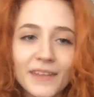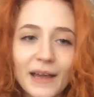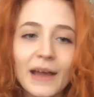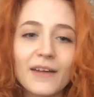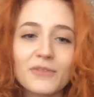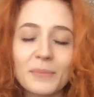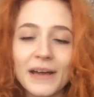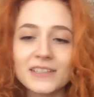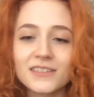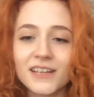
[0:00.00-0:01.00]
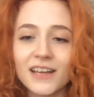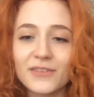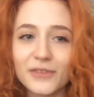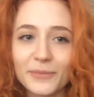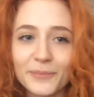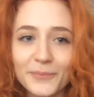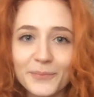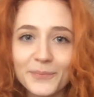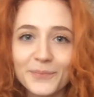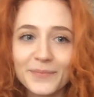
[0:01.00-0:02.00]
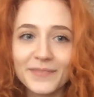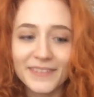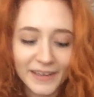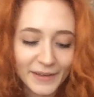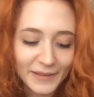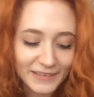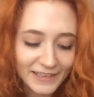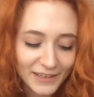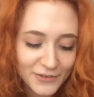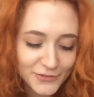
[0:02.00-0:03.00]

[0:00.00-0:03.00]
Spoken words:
I haven't mastered anything yet in life.